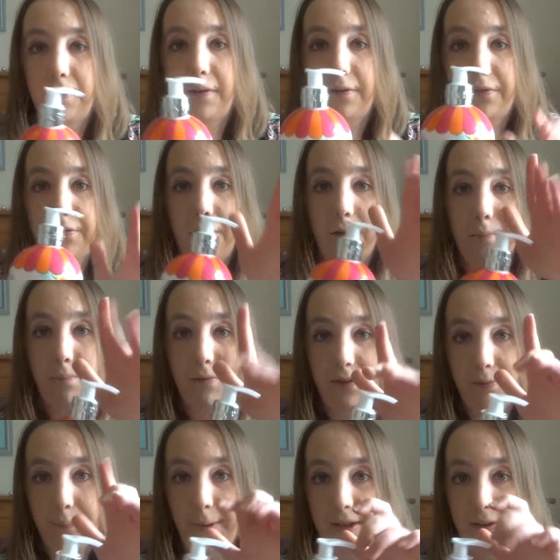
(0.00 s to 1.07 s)
soap
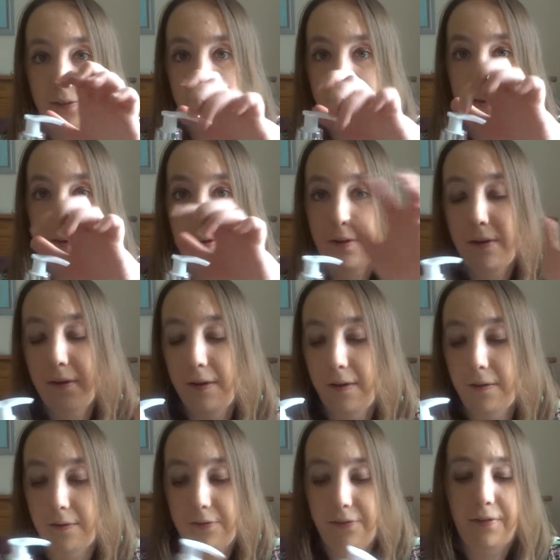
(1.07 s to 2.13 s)
dispenser
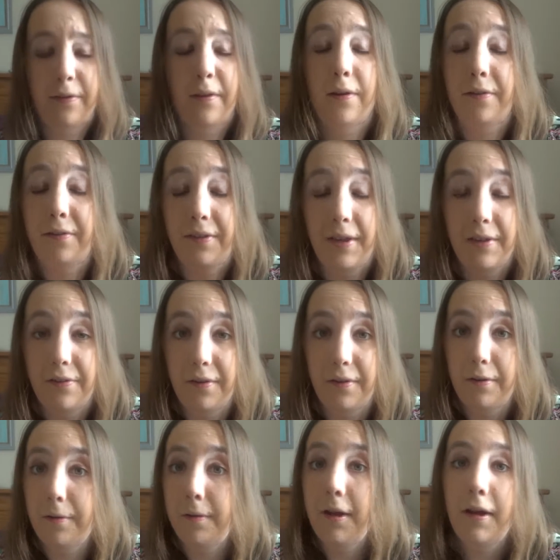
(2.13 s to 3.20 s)
because they
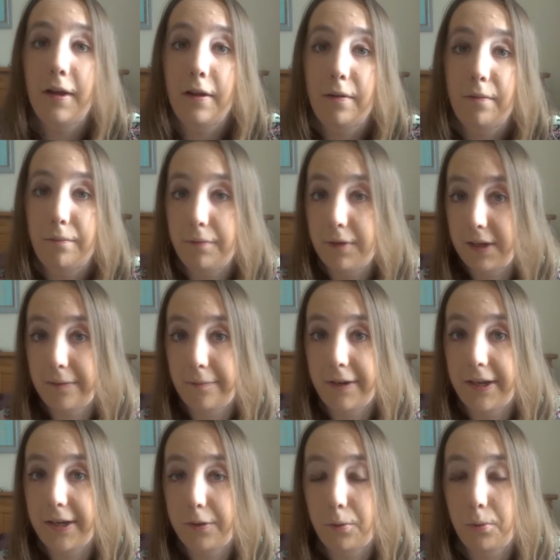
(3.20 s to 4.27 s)
do really,
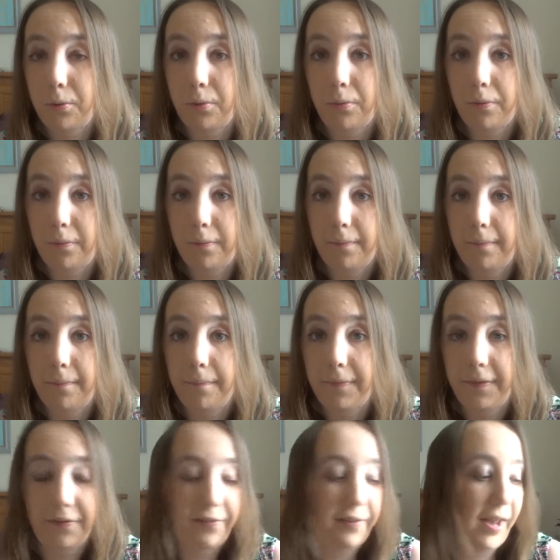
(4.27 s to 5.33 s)
really cool
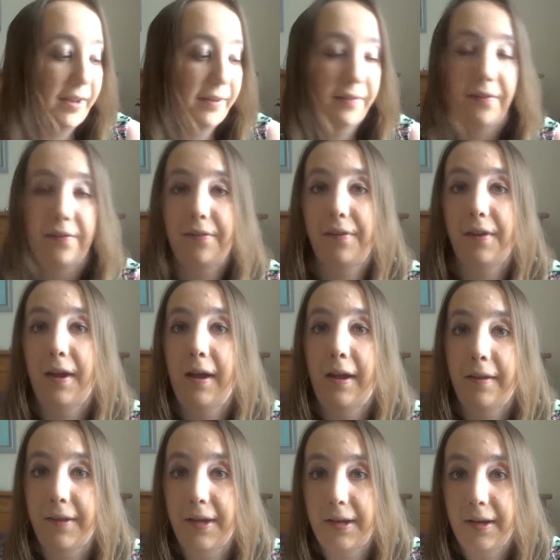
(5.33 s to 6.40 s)
scents.
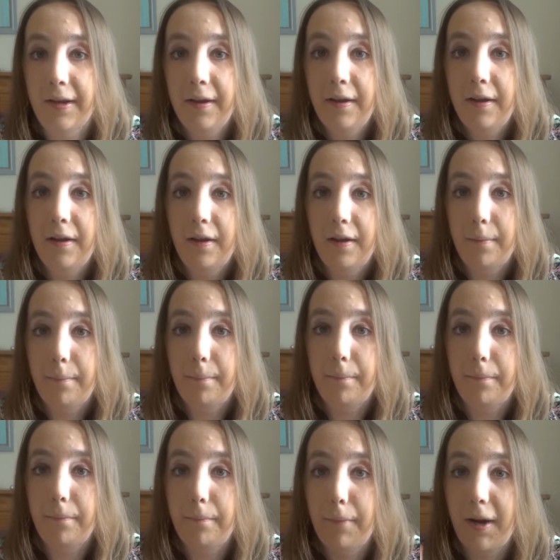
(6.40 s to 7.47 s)

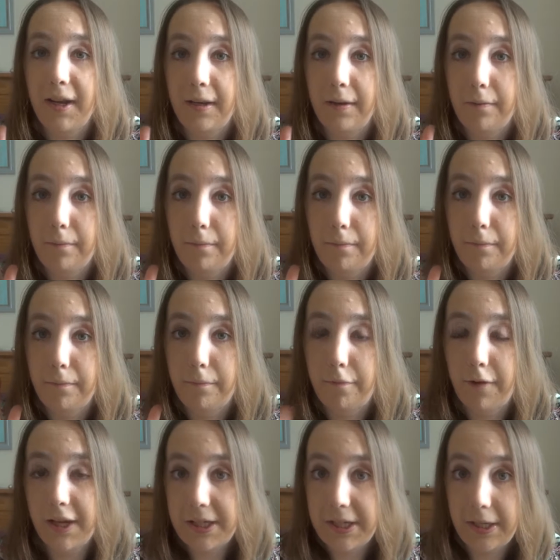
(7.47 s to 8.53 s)
My
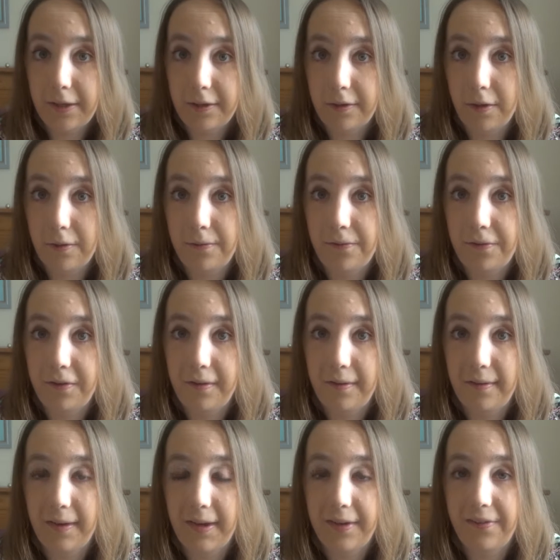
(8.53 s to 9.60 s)
regular go-to
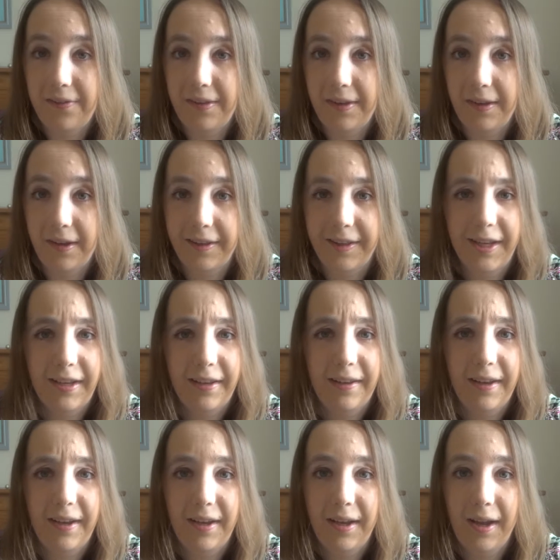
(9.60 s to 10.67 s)
is, I think,
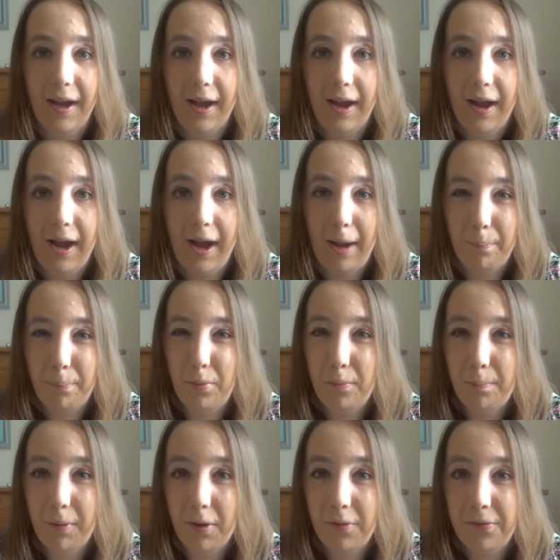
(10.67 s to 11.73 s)
the Apple
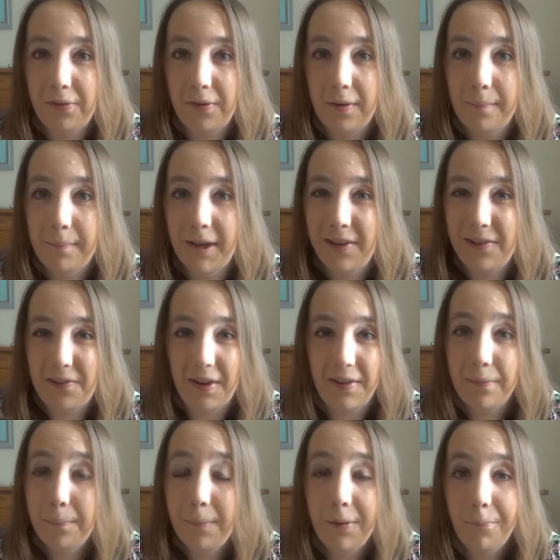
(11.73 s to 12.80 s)
Blossom and
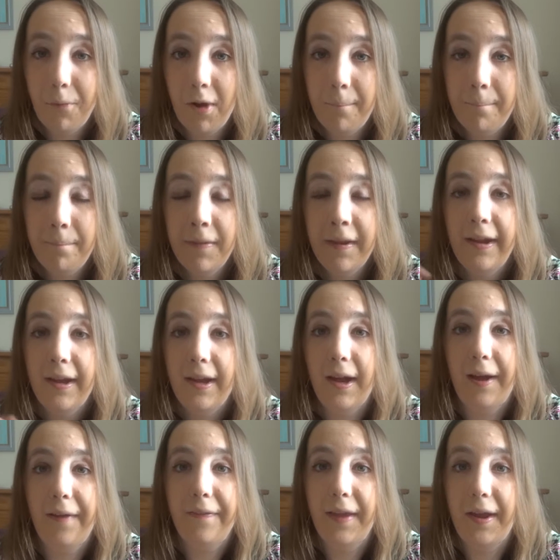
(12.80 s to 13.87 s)
Jasmine one,
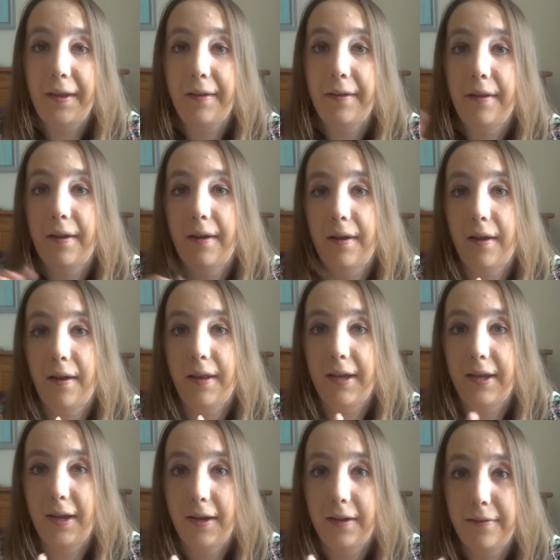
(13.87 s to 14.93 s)
and then
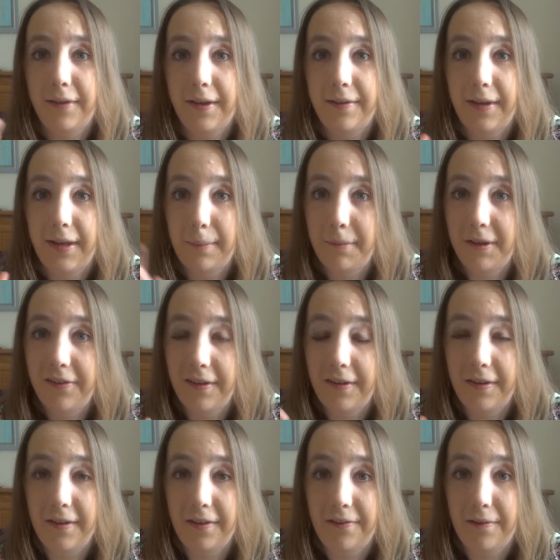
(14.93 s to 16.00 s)
they did a limited
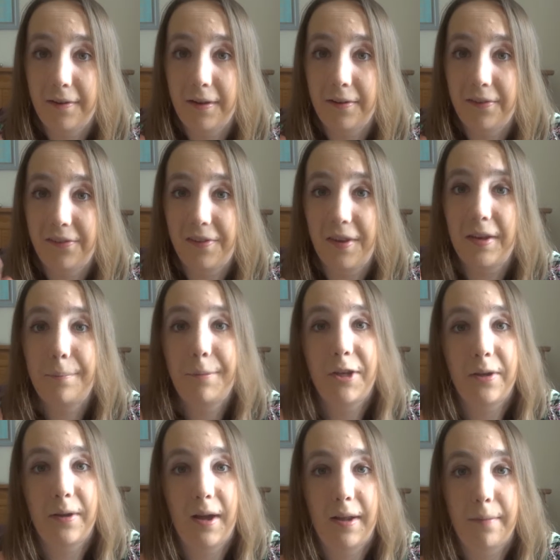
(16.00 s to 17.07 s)
edition
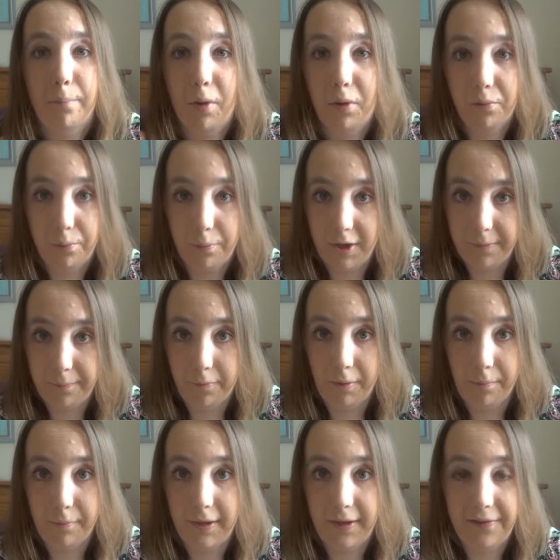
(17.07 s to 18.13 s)
cinnamon and mulled wine
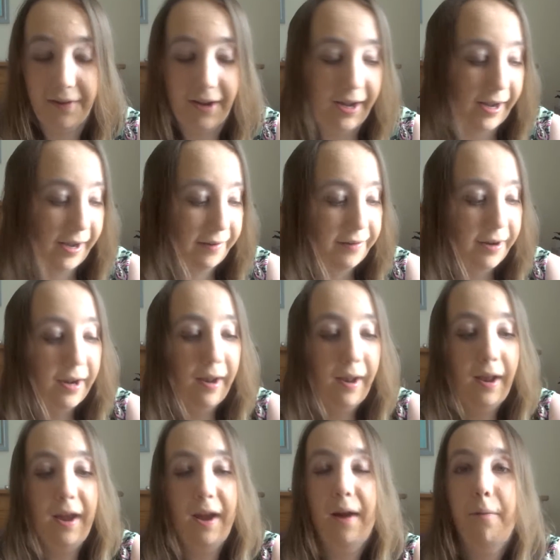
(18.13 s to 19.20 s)
one, which I had.
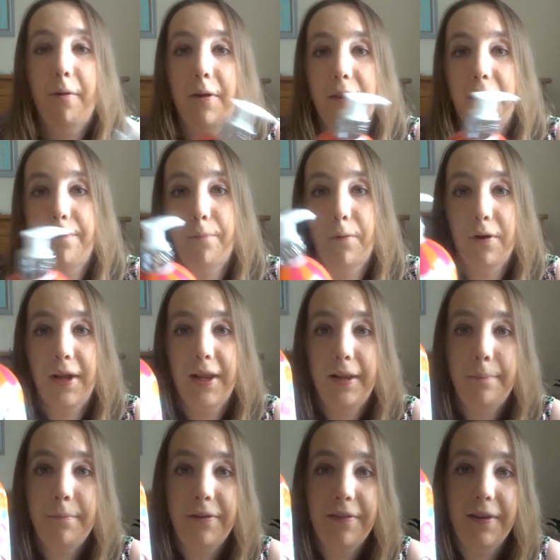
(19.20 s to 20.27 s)
Well, they brought a
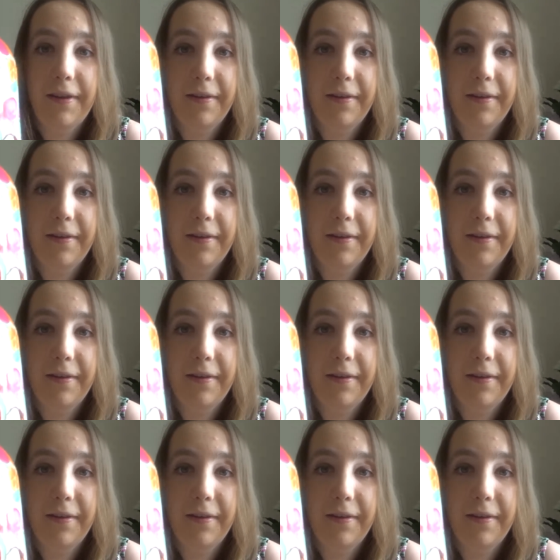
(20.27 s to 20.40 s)
limited